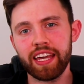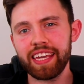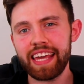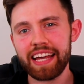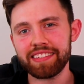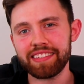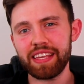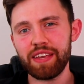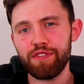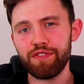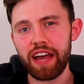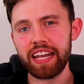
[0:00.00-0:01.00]
Yes, the
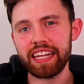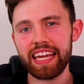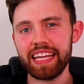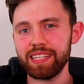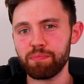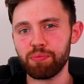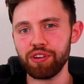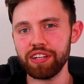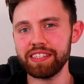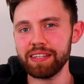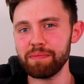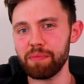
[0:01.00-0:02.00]
Fed is
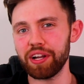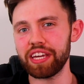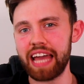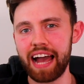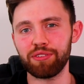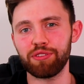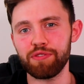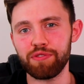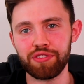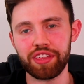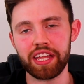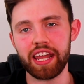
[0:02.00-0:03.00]
printing money out of
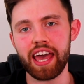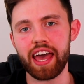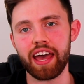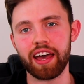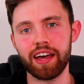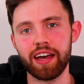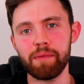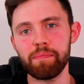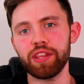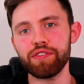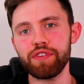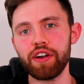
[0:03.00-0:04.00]
thin air,
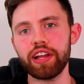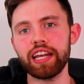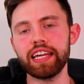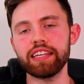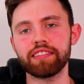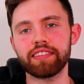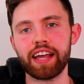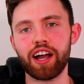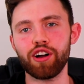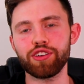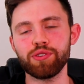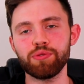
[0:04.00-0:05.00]
but at the very least, they
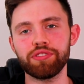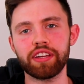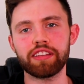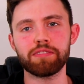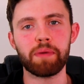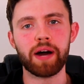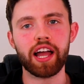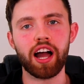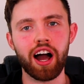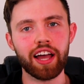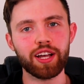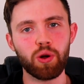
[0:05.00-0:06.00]
are using it to buy
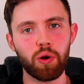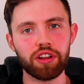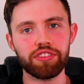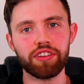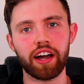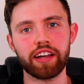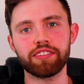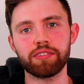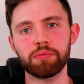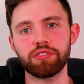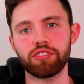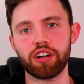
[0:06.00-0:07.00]
high-quality
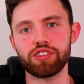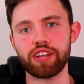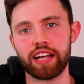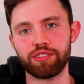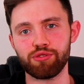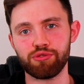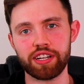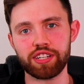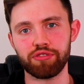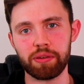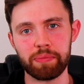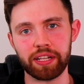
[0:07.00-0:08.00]
items such as
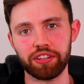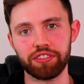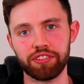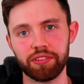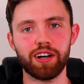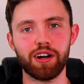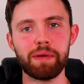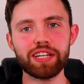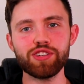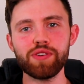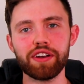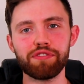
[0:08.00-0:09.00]
treasury bills.
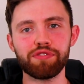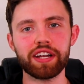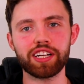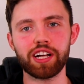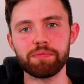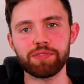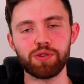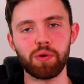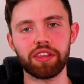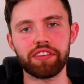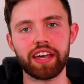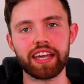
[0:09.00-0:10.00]
Imagine you had a friend come to you
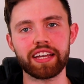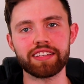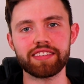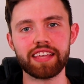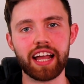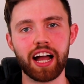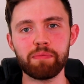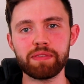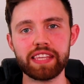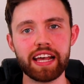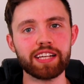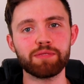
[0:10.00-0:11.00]
one day and say, I'm
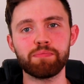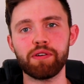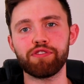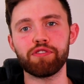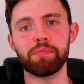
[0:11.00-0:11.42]
desperate for